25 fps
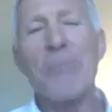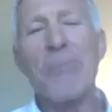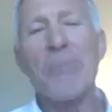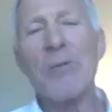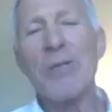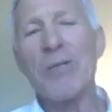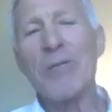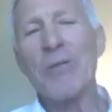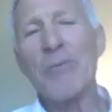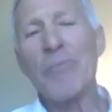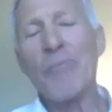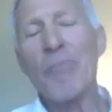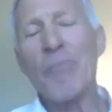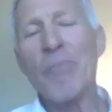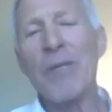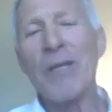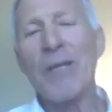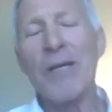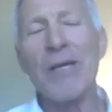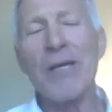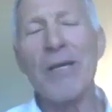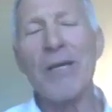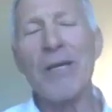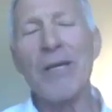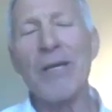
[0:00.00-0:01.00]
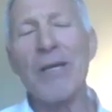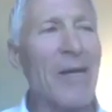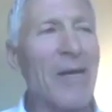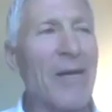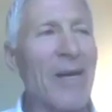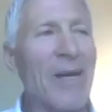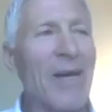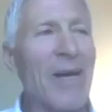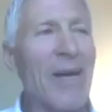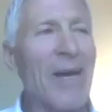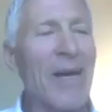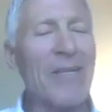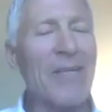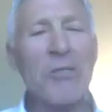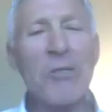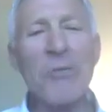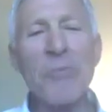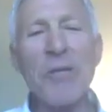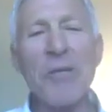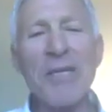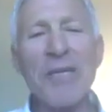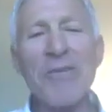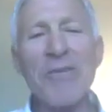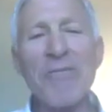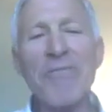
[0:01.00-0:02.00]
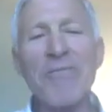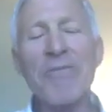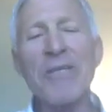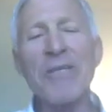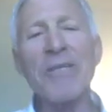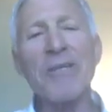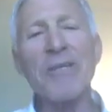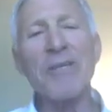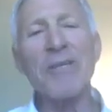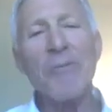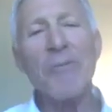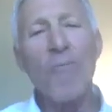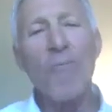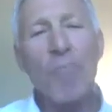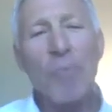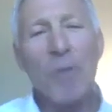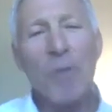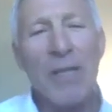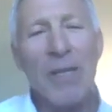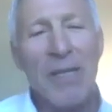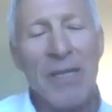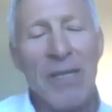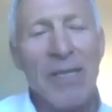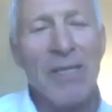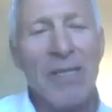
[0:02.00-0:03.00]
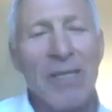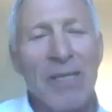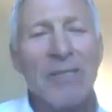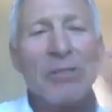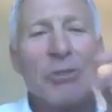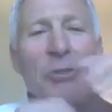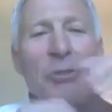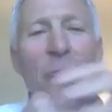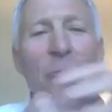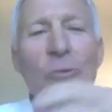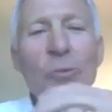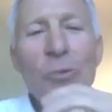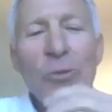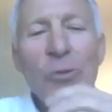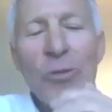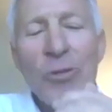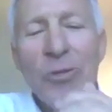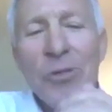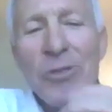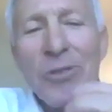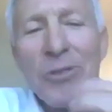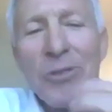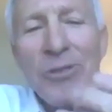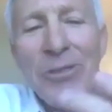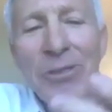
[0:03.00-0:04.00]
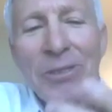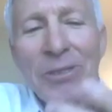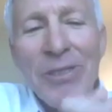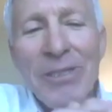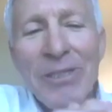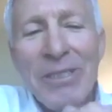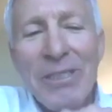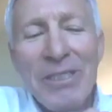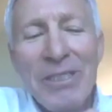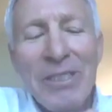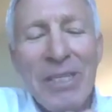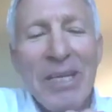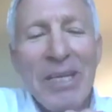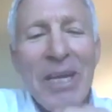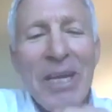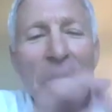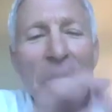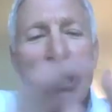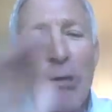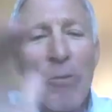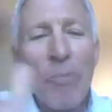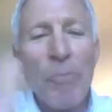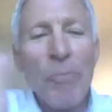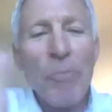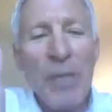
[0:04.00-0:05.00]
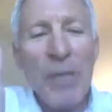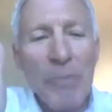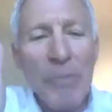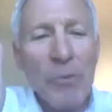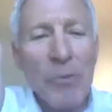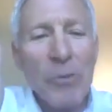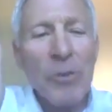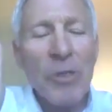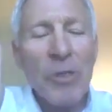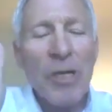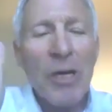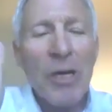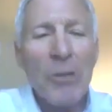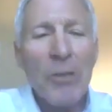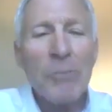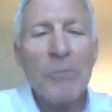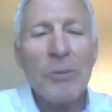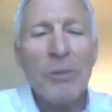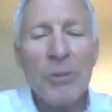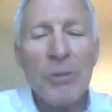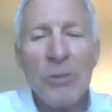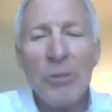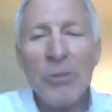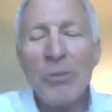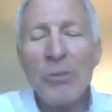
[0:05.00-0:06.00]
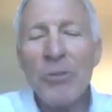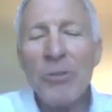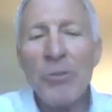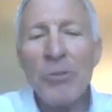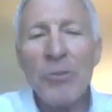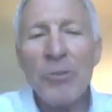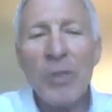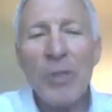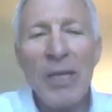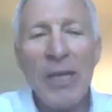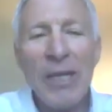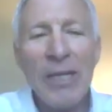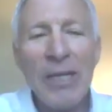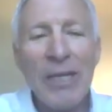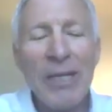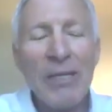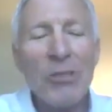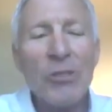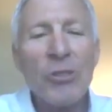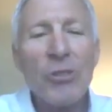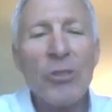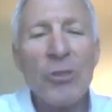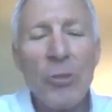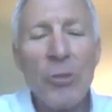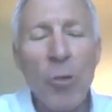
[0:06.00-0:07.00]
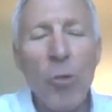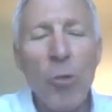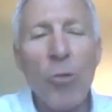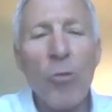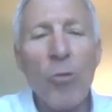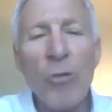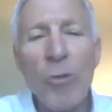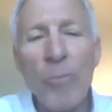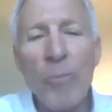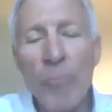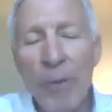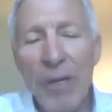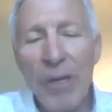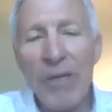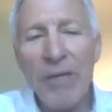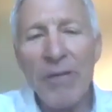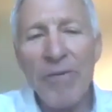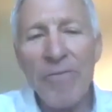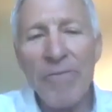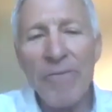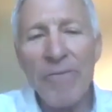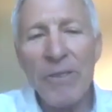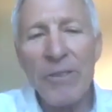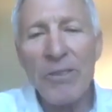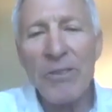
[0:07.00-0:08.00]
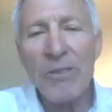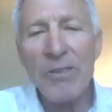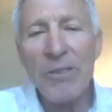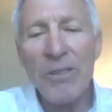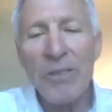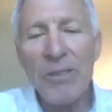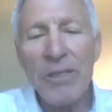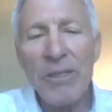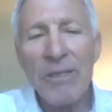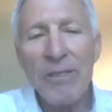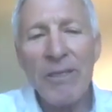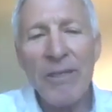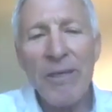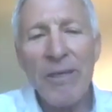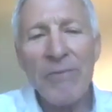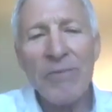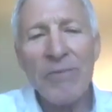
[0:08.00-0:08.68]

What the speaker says: But how does it make you feel to hear people come to you and extol the benefits that